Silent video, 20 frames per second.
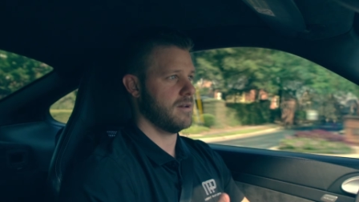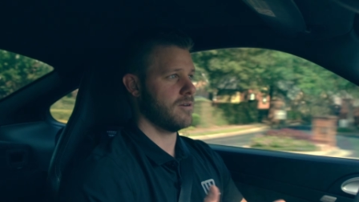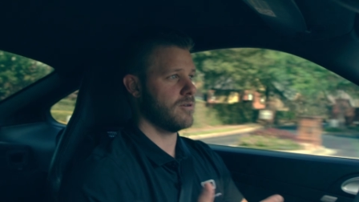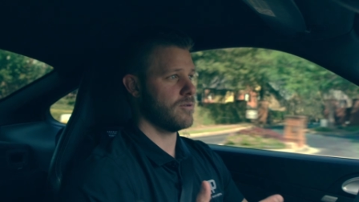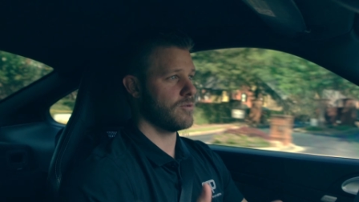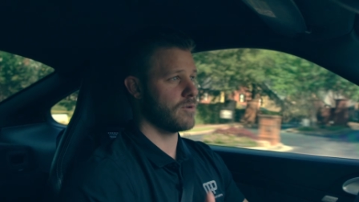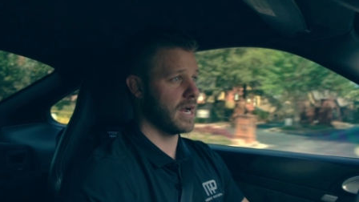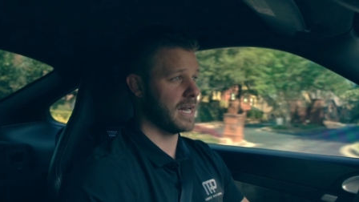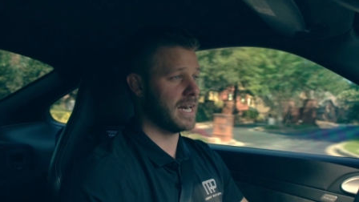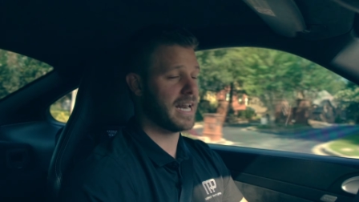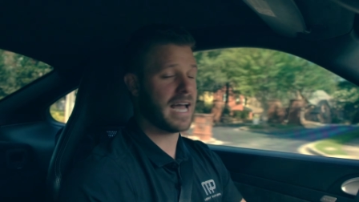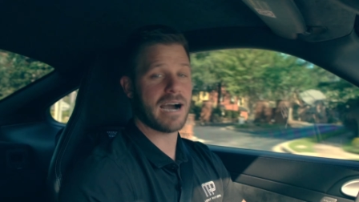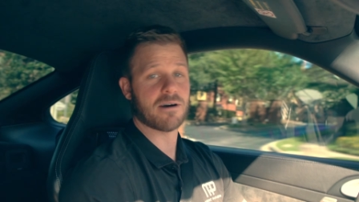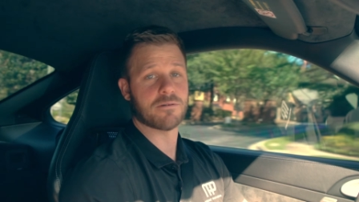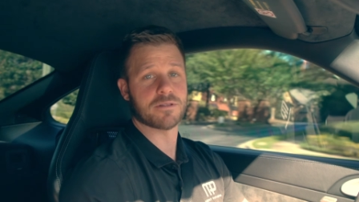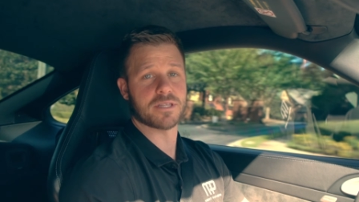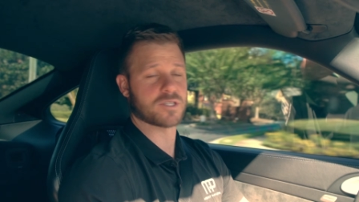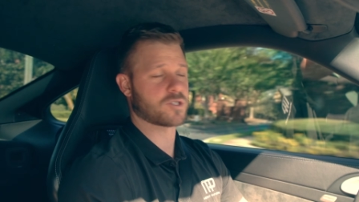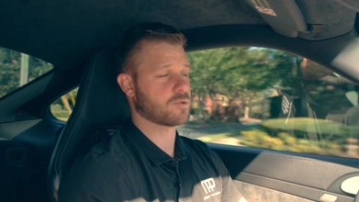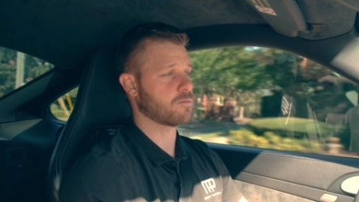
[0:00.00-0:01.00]
Right now
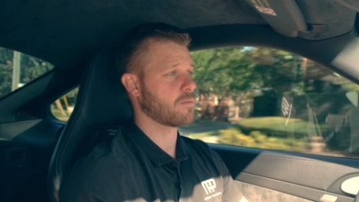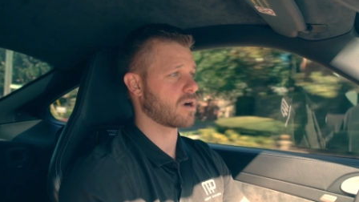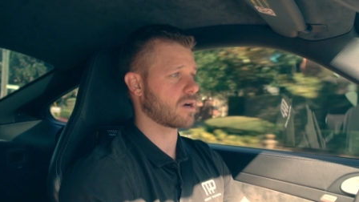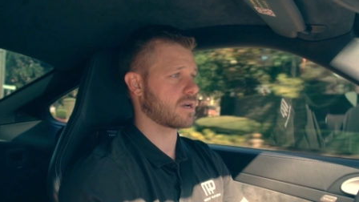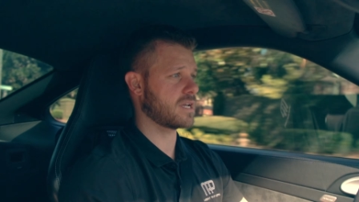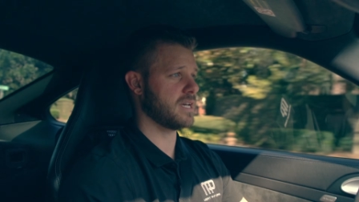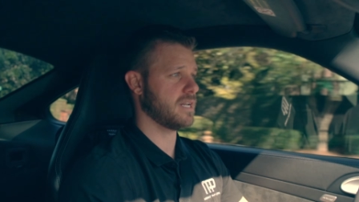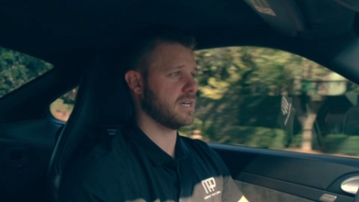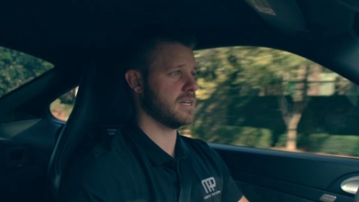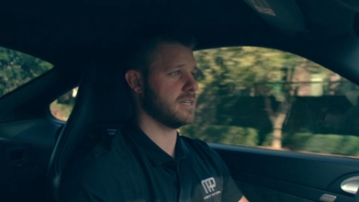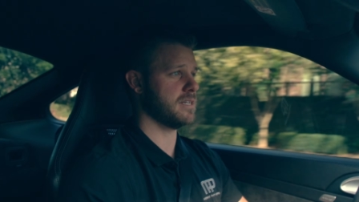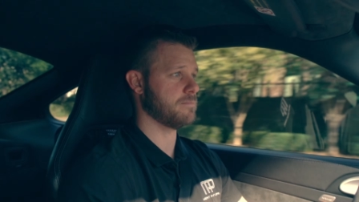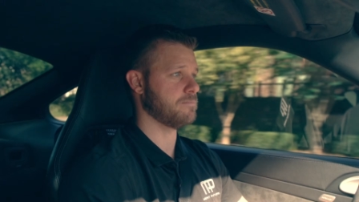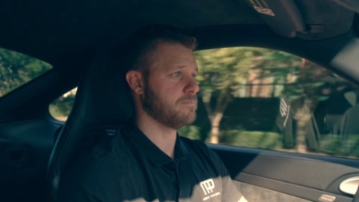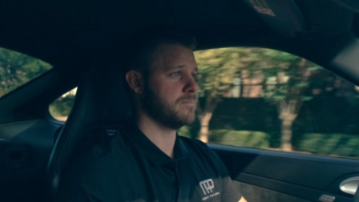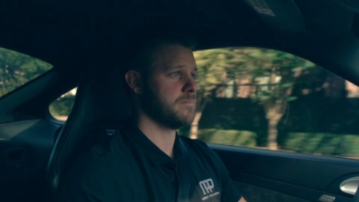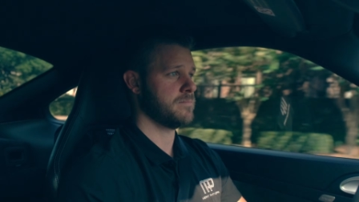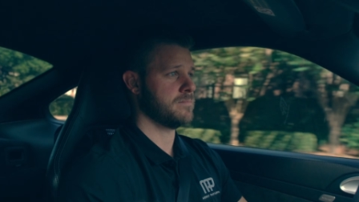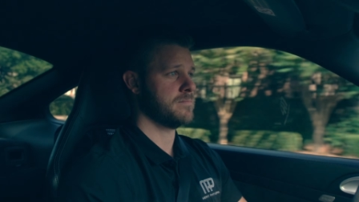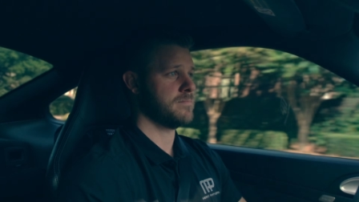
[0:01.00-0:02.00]
in this market, a
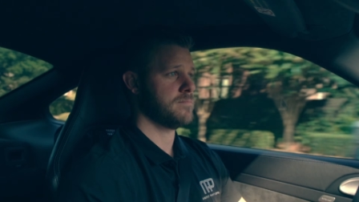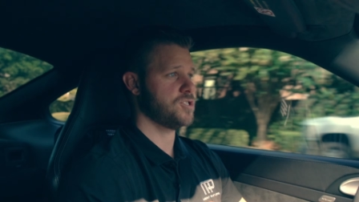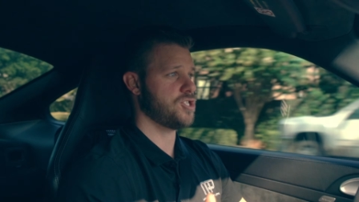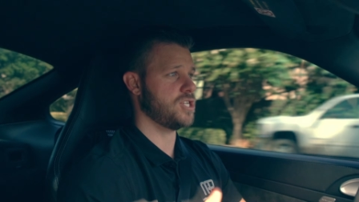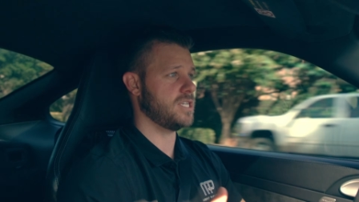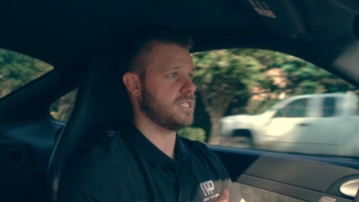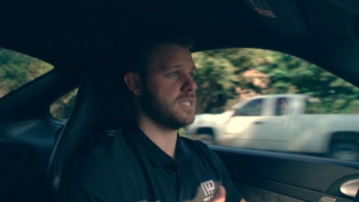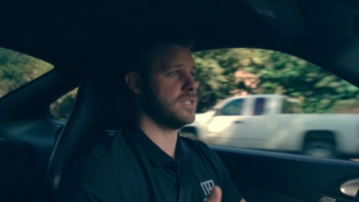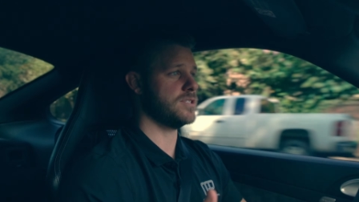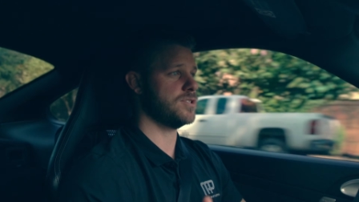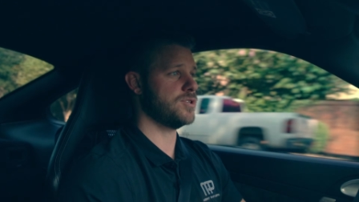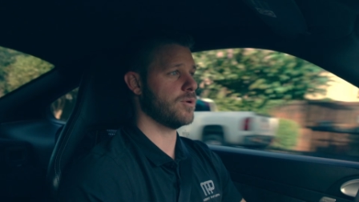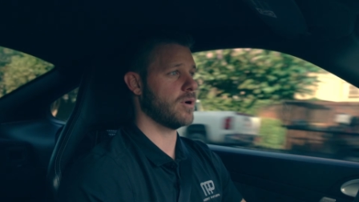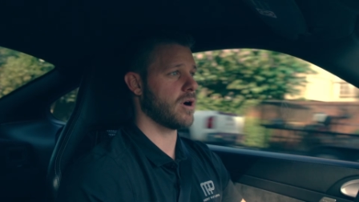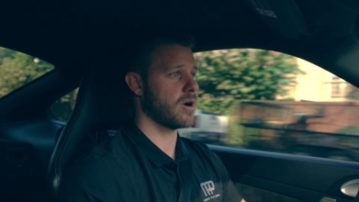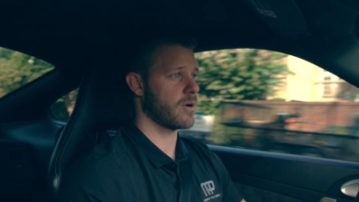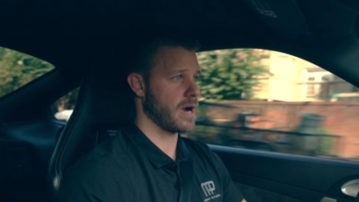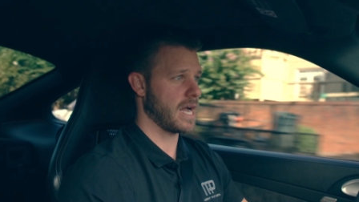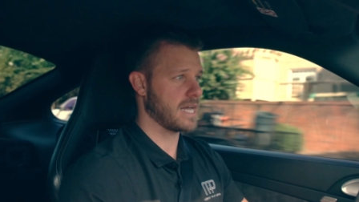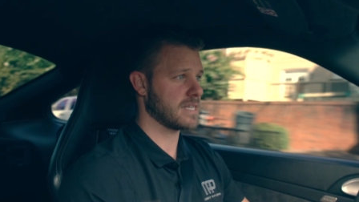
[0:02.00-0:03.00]
GT2
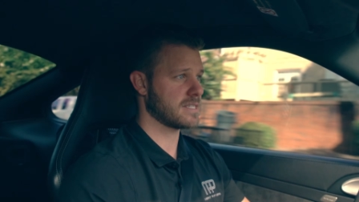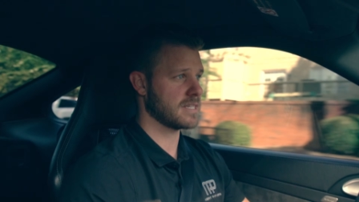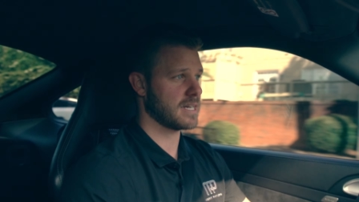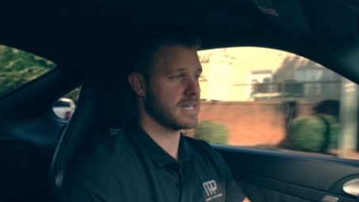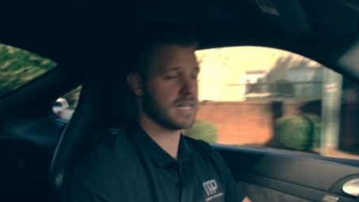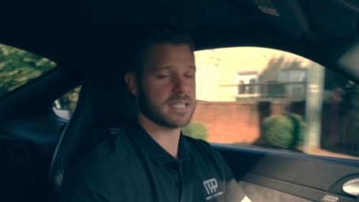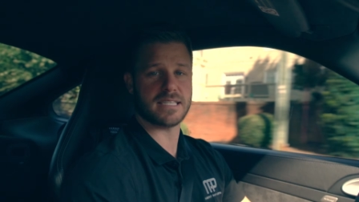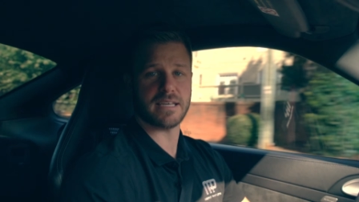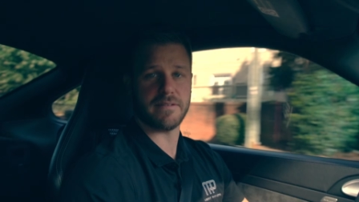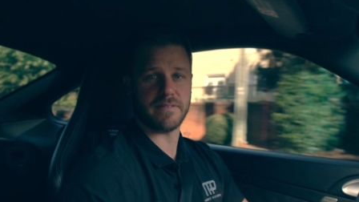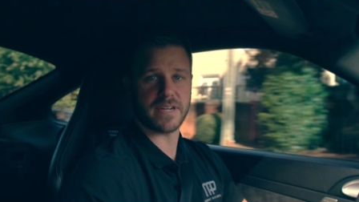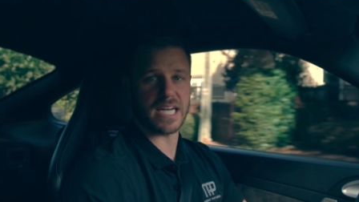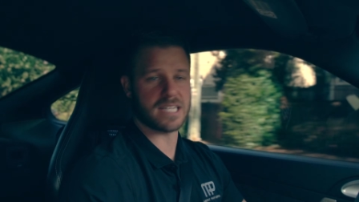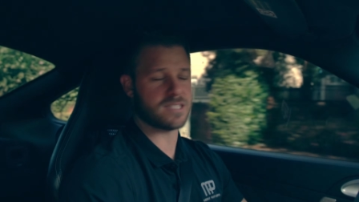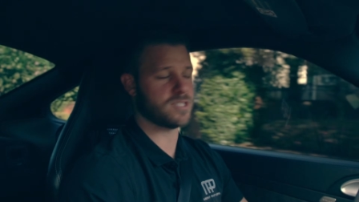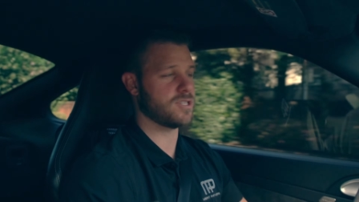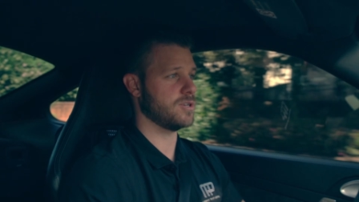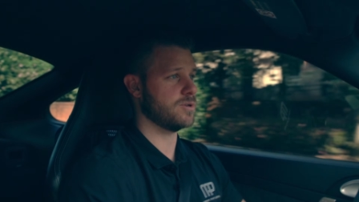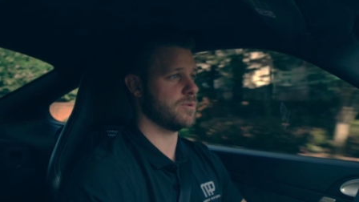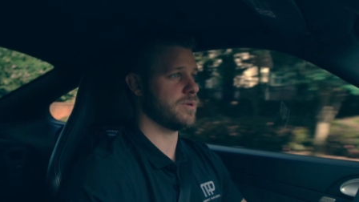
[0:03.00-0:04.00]
RS
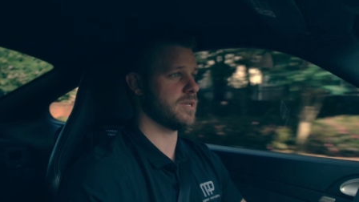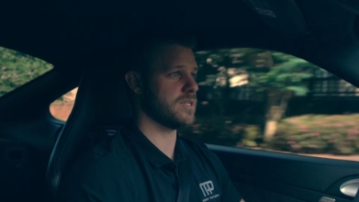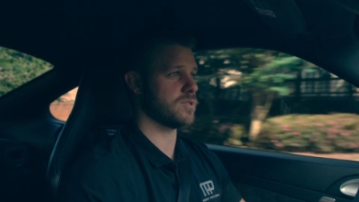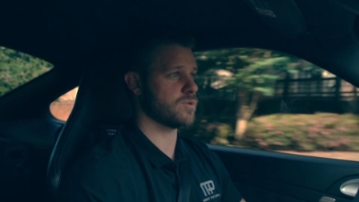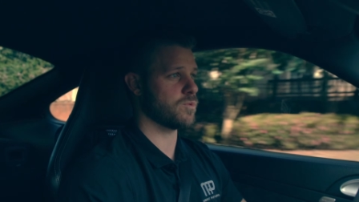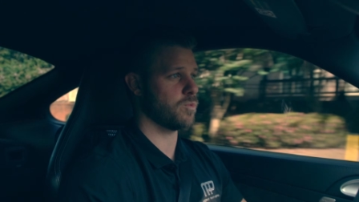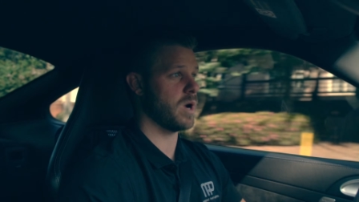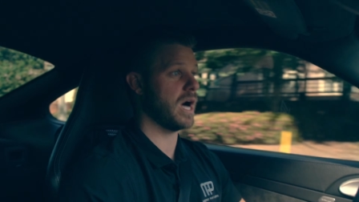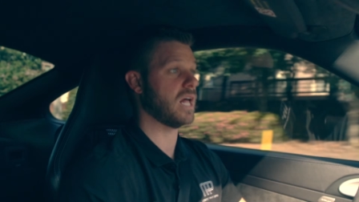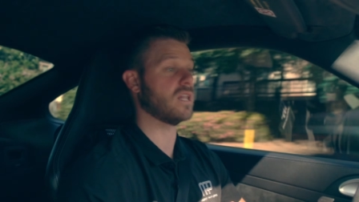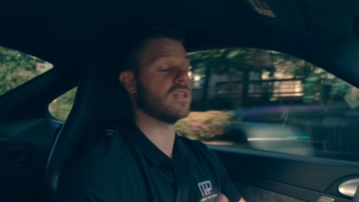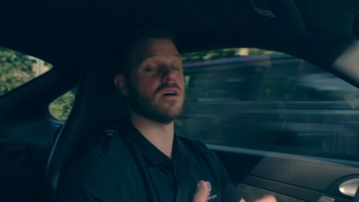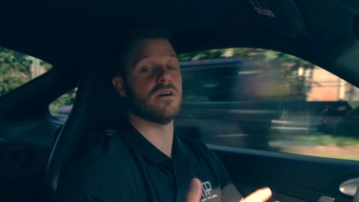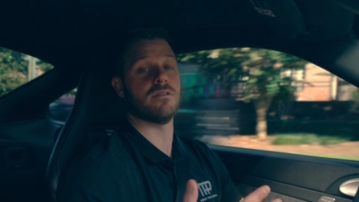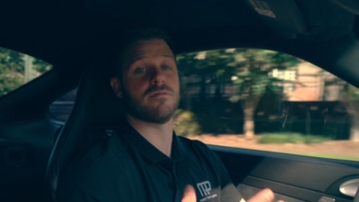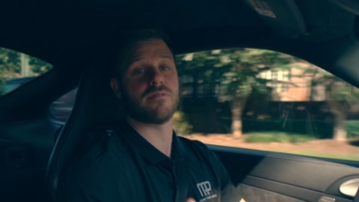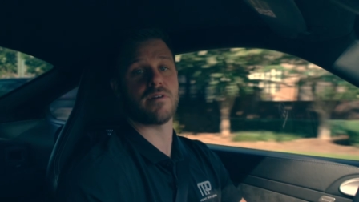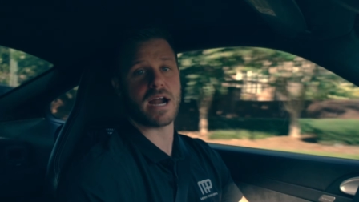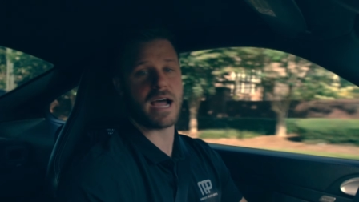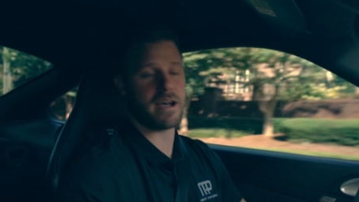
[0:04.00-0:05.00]
997.2 is well
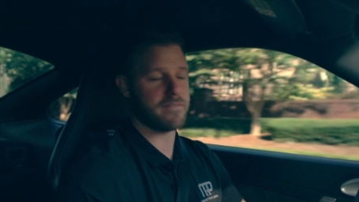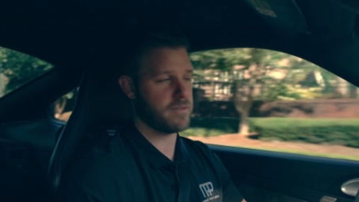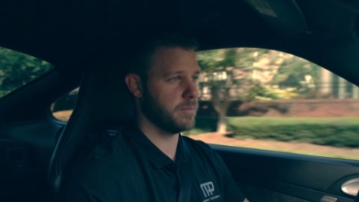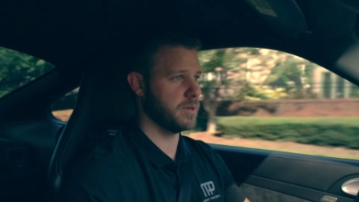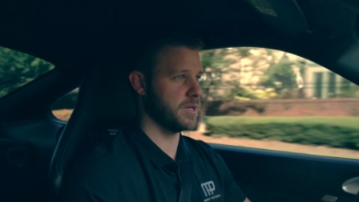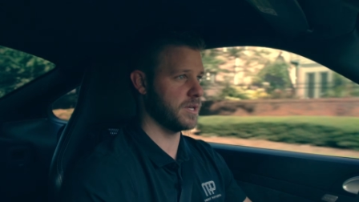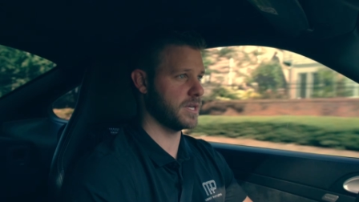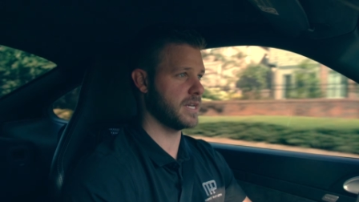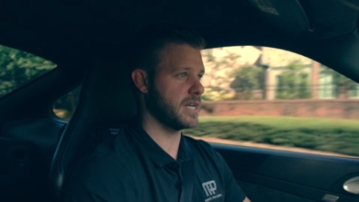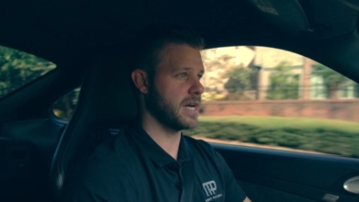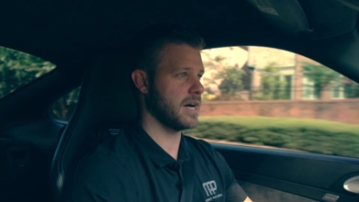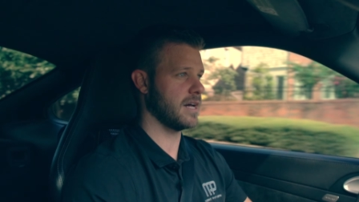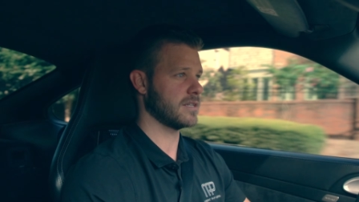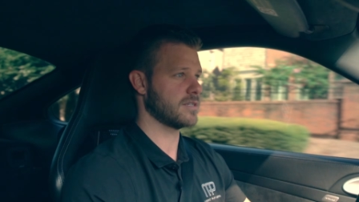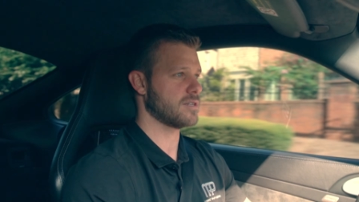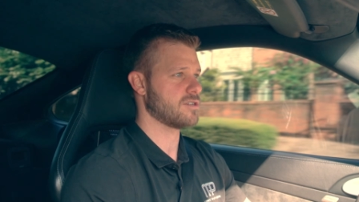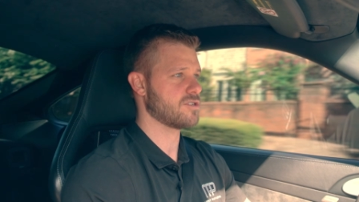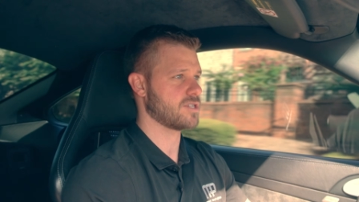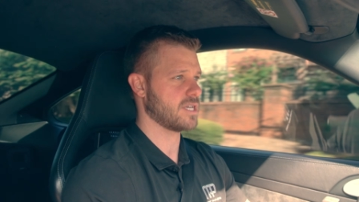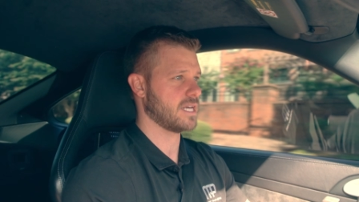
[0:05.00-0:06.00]
over
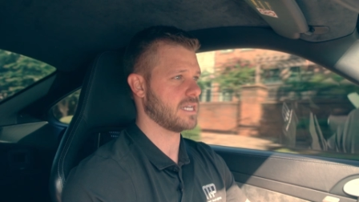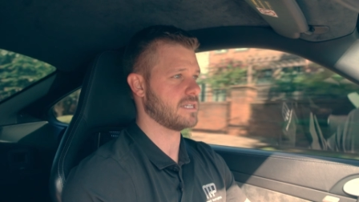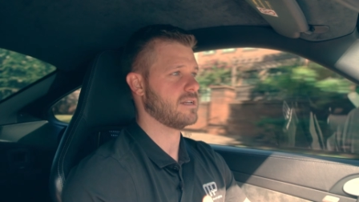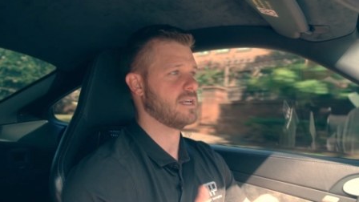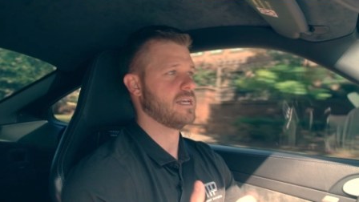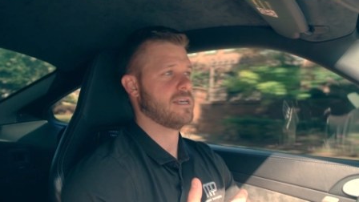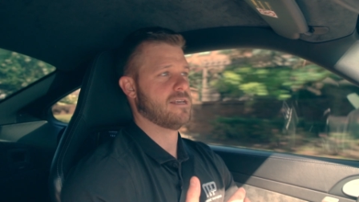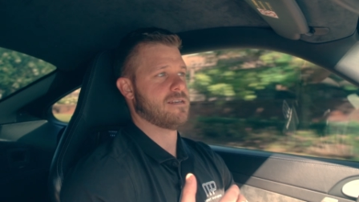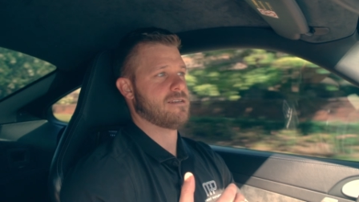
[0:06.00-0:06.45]
$500,000, and